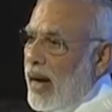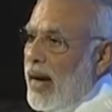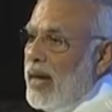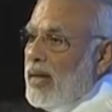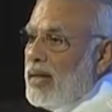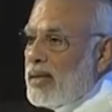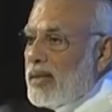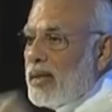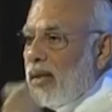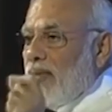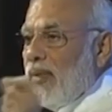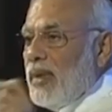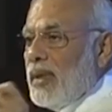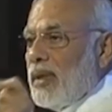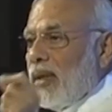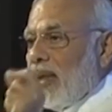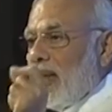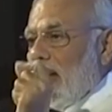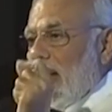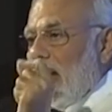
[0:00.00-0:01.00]
and
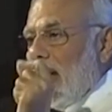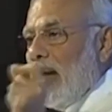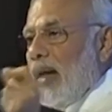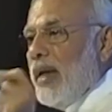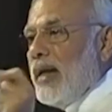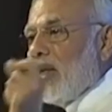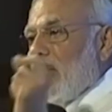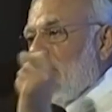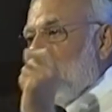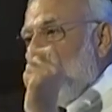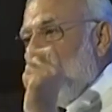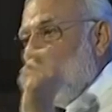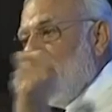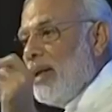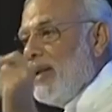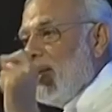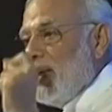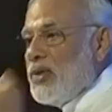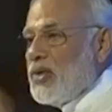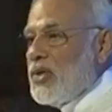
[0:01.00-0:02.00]
78
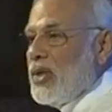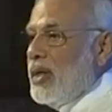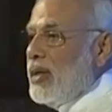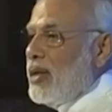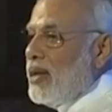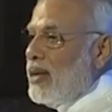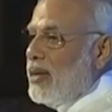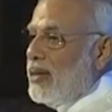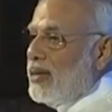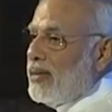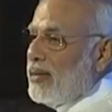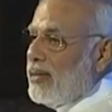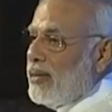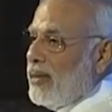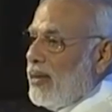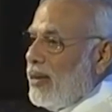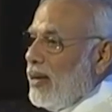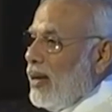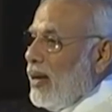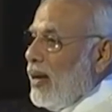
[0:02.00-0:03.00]
million children
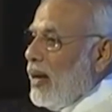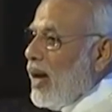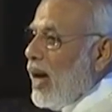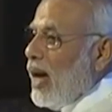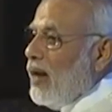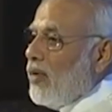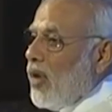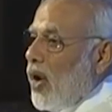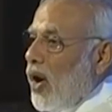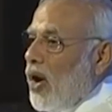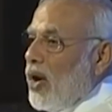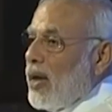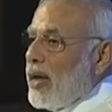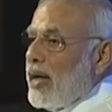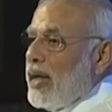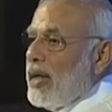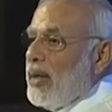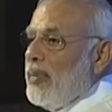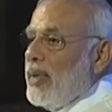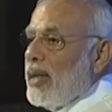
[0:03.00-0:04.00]
have
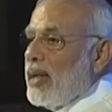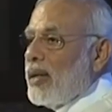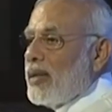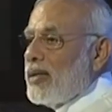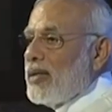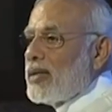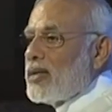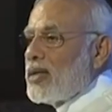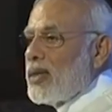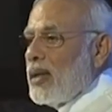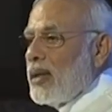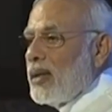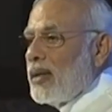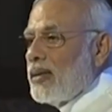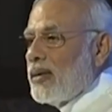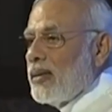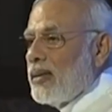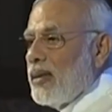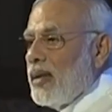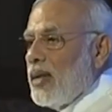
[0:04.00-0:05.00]
already been
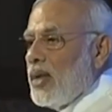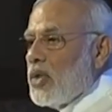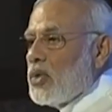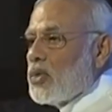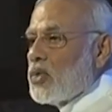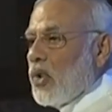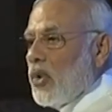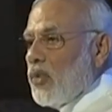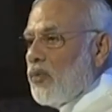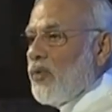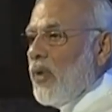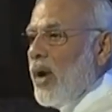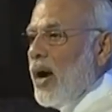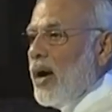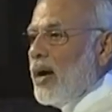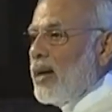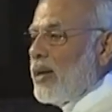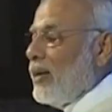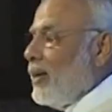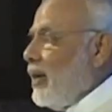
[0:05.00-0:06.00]
registered so
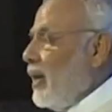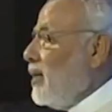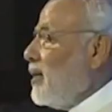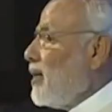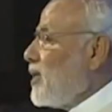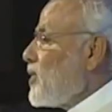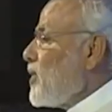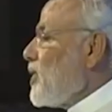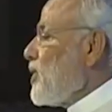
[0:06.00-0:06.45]
far in the